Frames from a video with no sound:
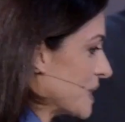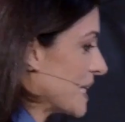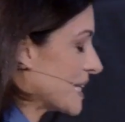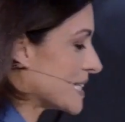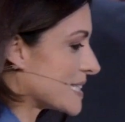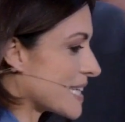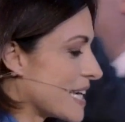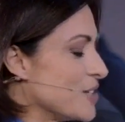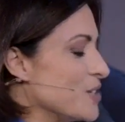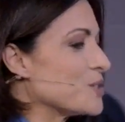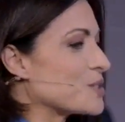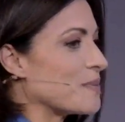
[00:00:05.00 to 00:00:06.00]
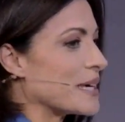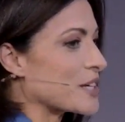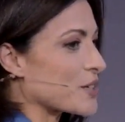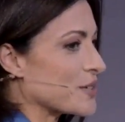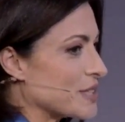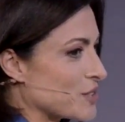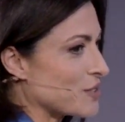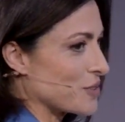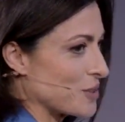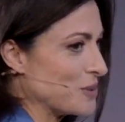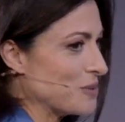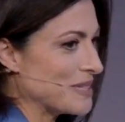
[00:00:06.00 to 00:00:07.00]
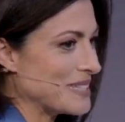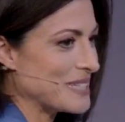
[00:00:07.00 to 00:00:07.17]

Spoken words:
It is a newsmaker interview